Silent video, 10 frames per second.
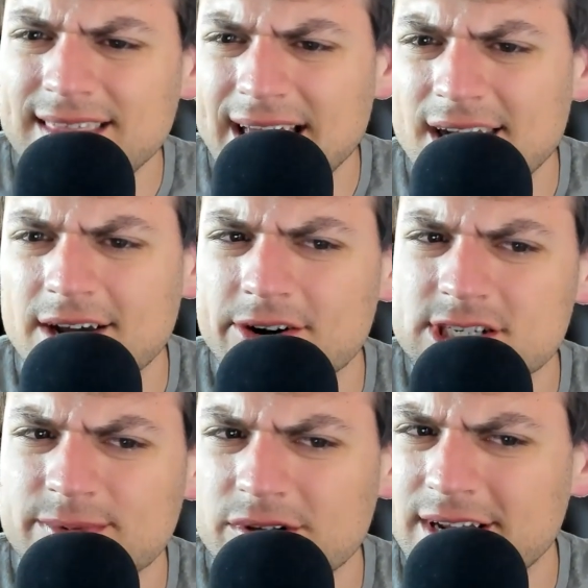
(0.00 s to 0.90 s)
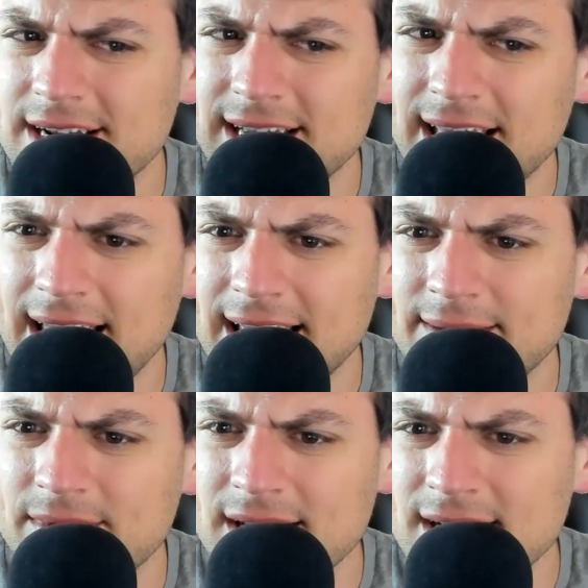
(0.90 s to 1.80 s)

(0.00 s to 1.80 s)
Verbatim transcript: that noticeable in any game.